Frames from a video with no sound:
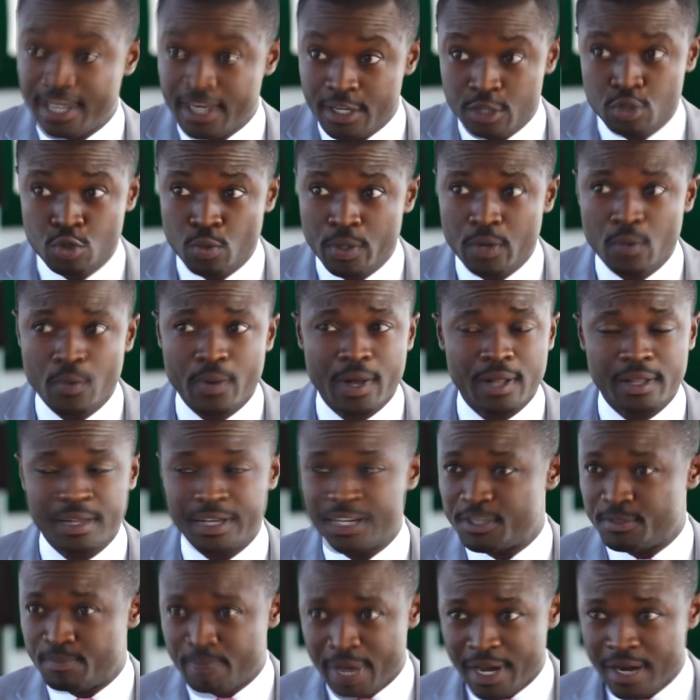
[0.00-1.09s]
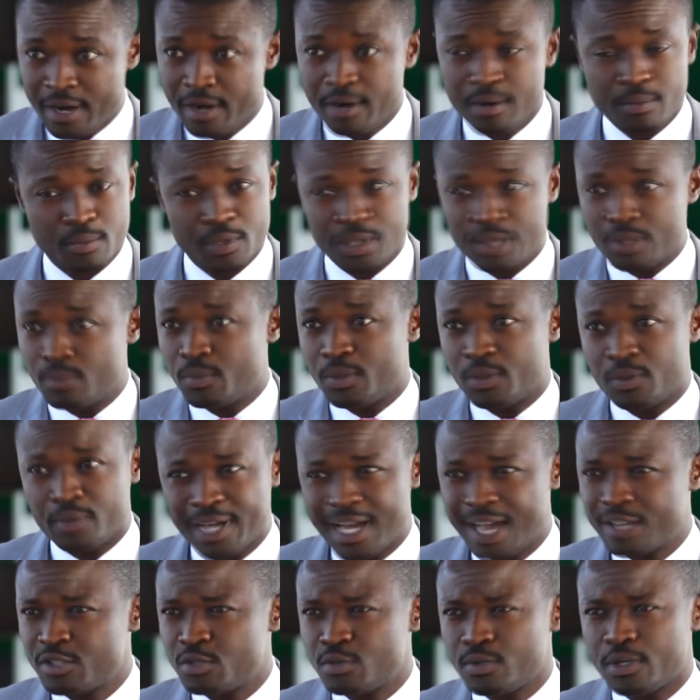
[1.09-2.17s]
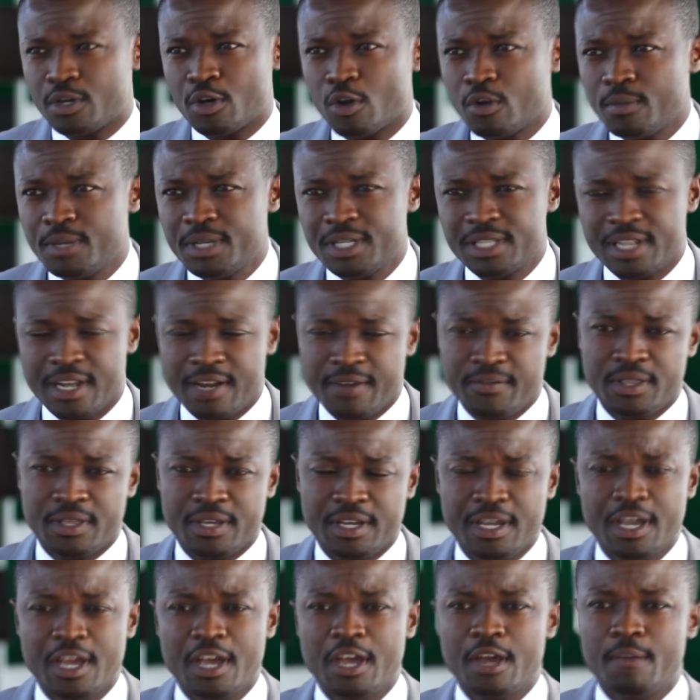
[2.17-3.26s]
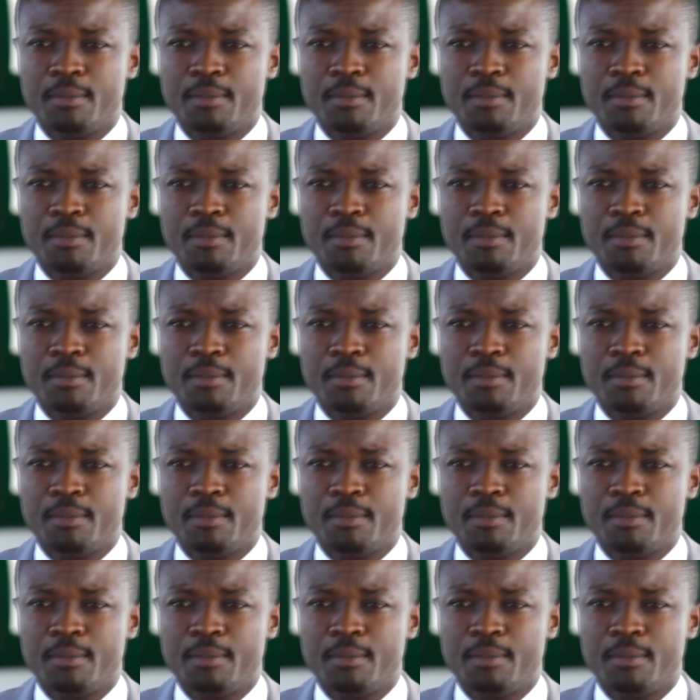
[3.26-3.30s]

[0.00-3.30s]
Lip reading: It is doing well, it is better with regards to economies and everything,